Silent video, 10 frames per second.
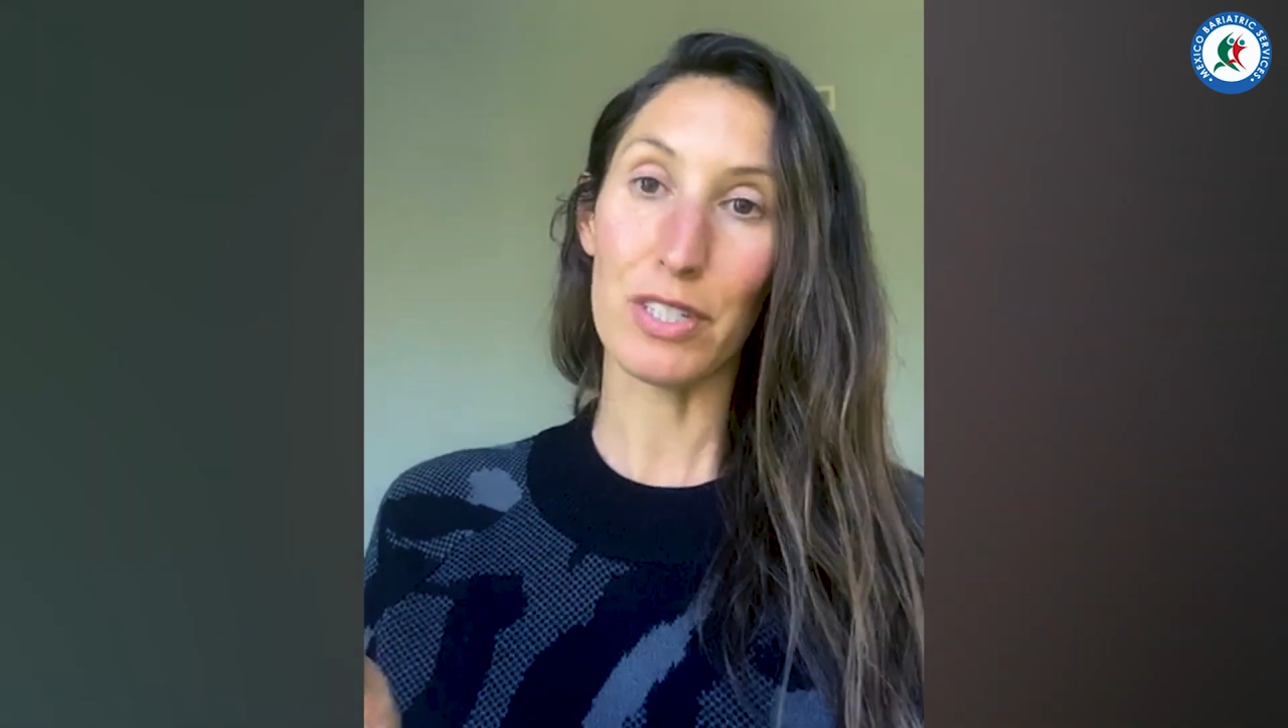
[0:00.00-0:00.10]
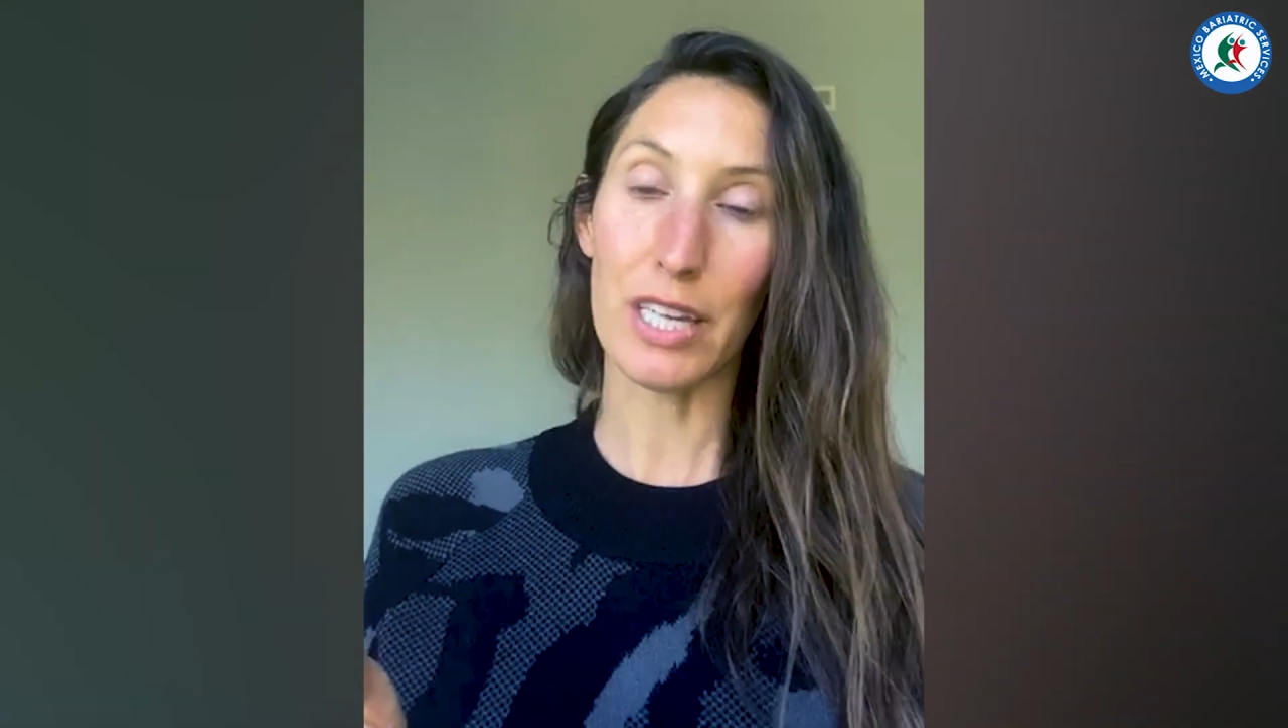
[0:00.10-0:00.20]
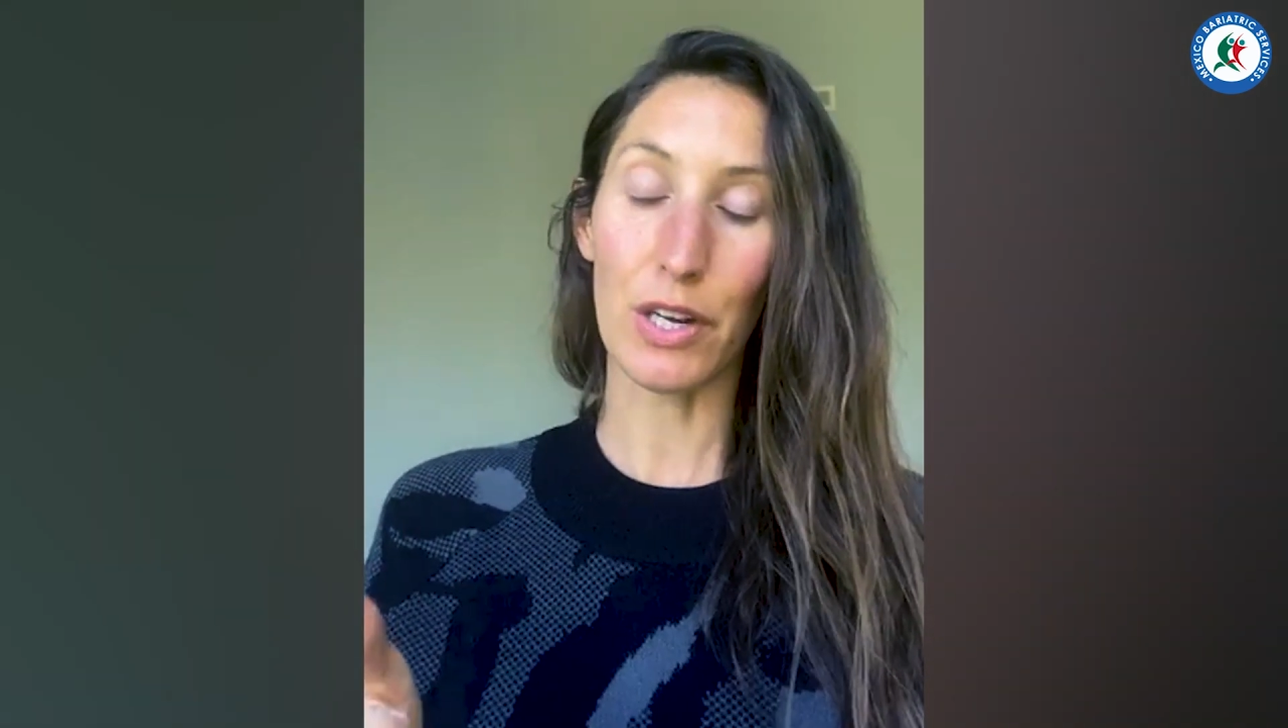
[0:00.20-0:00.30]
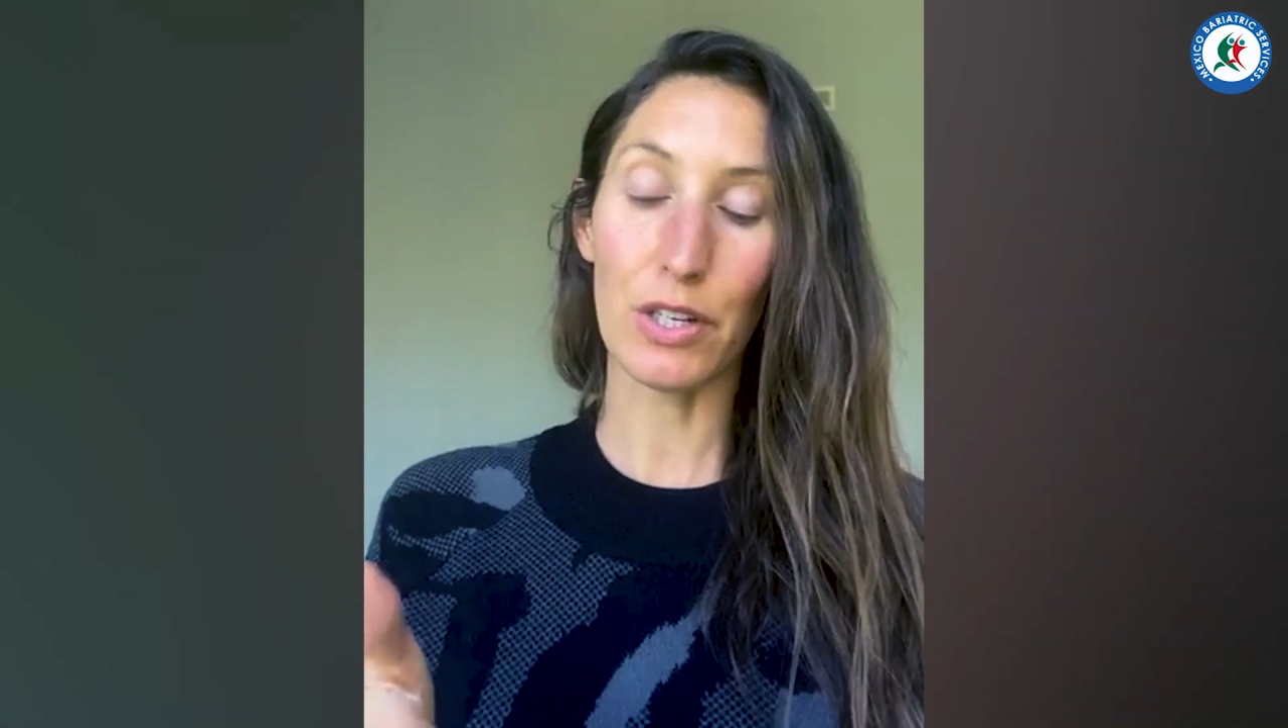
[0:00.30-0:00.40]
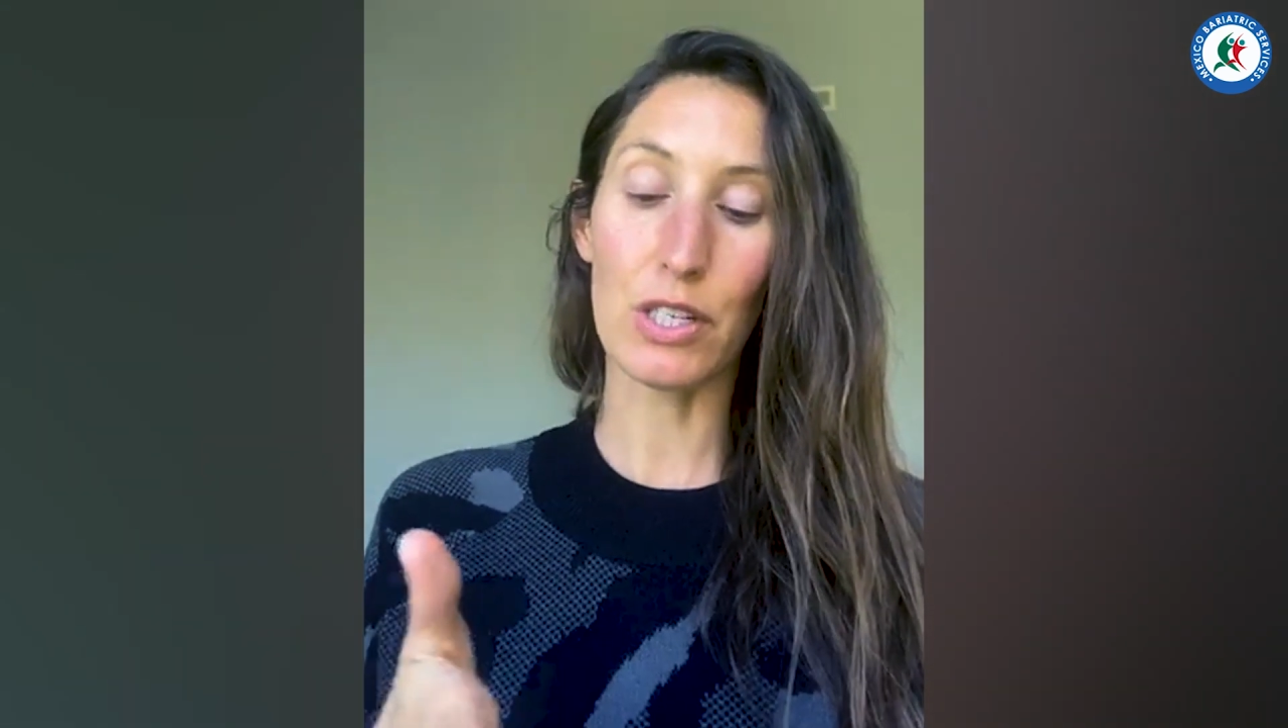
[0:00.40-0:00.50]

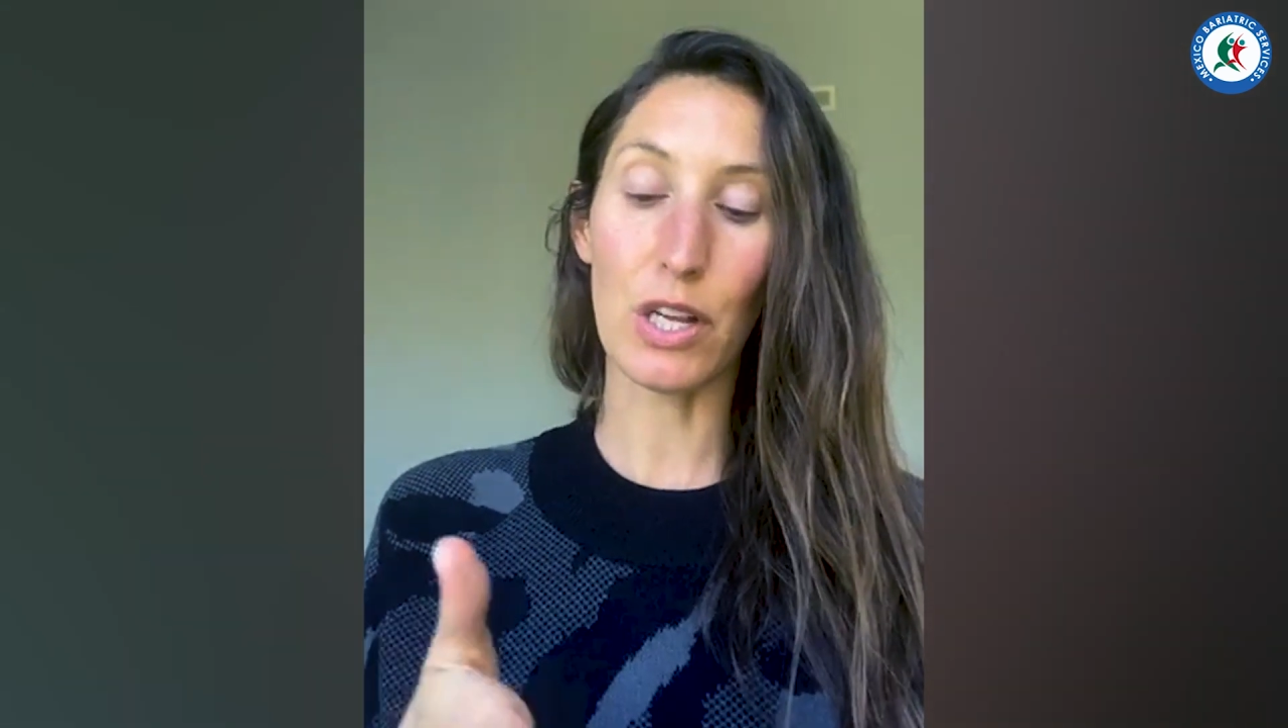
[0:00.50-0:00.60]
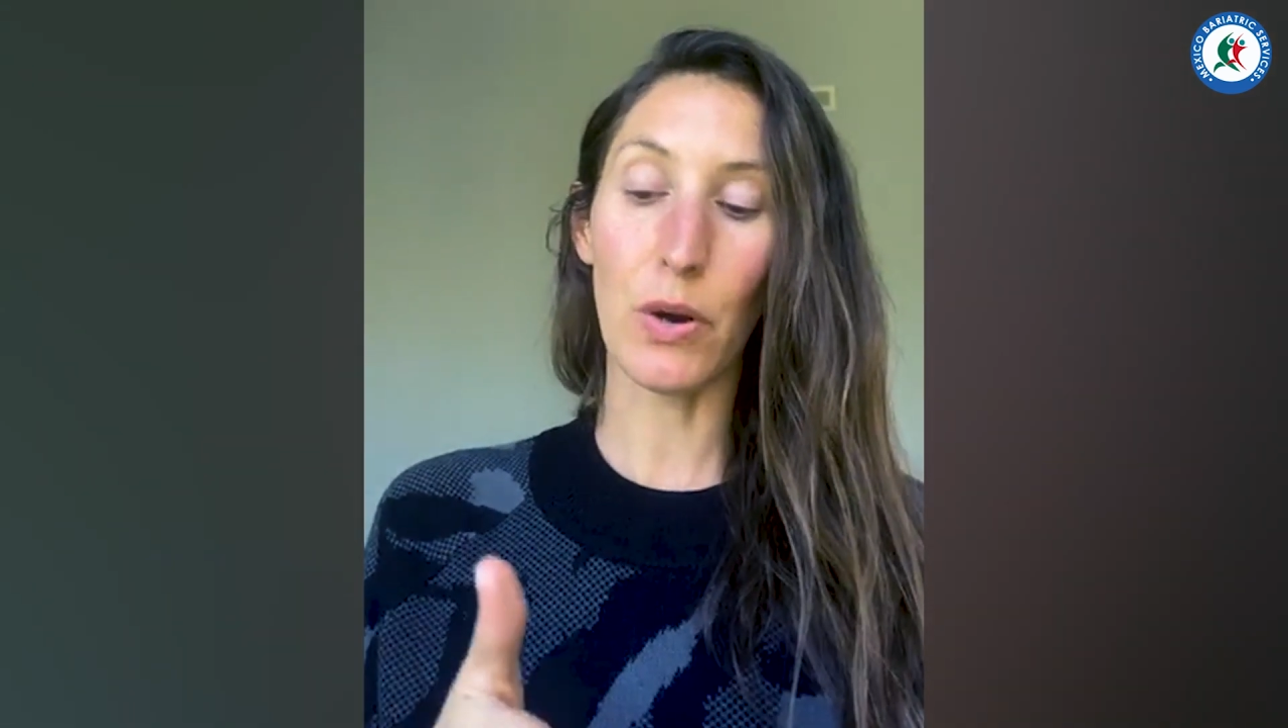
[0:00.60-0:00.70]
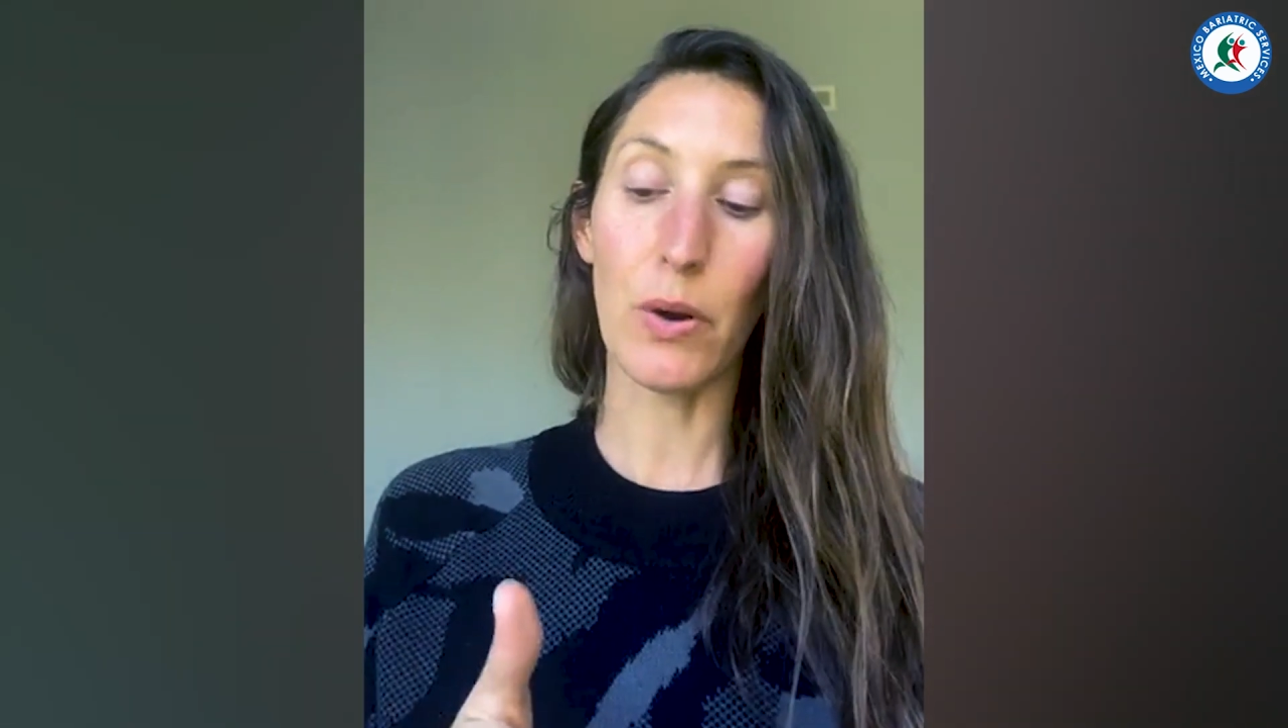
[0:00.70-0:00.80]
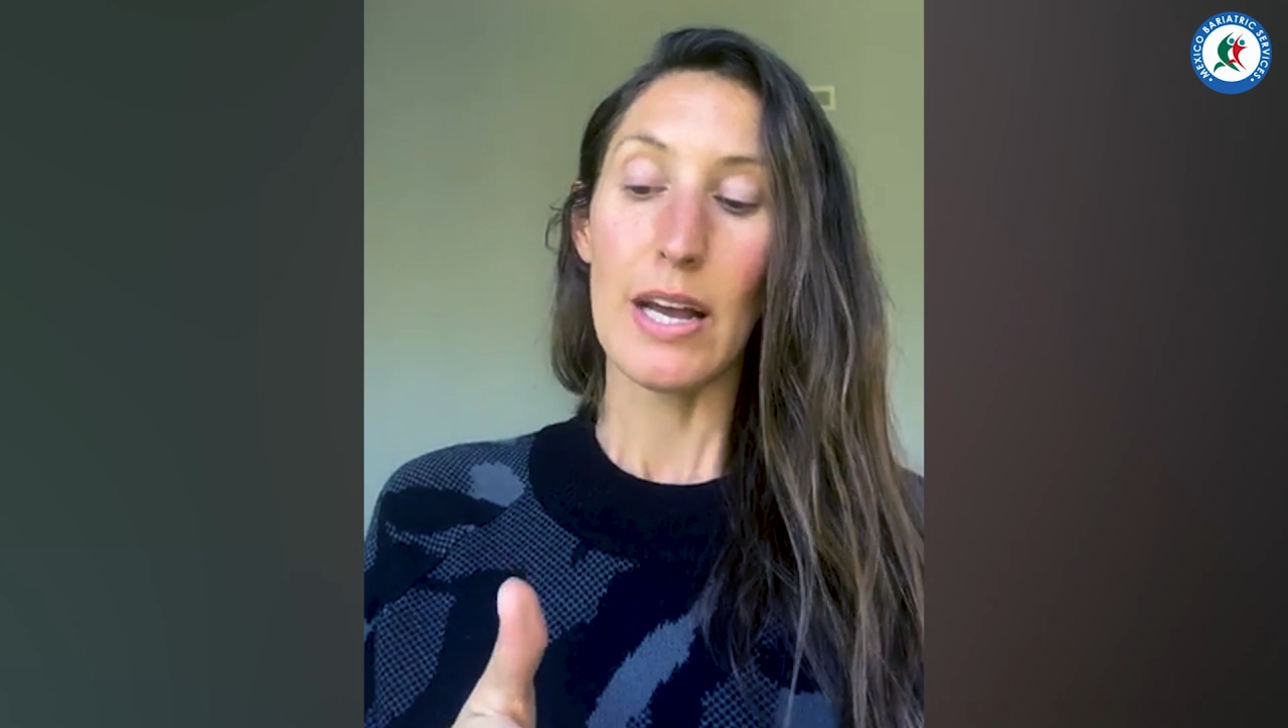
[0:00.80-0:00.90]
day or so.